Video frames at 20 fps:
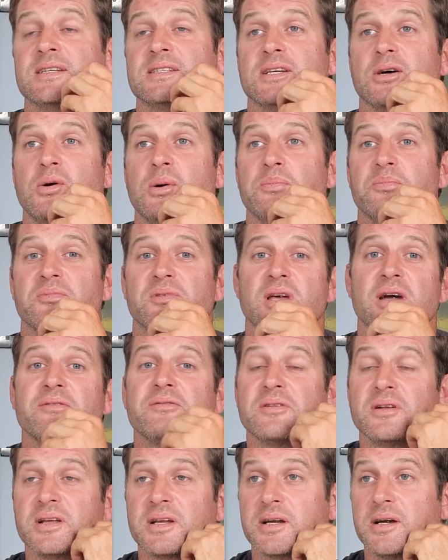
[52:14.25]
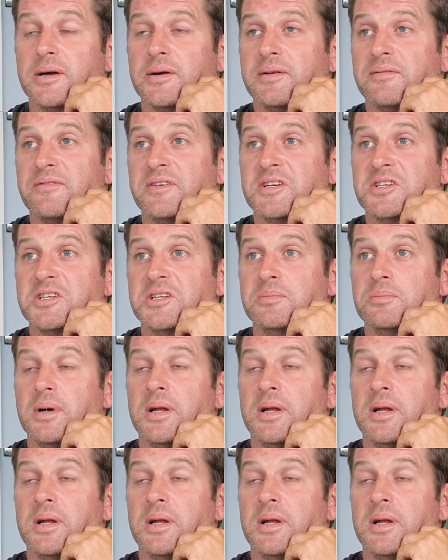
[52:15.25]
So I'm definitely going fishing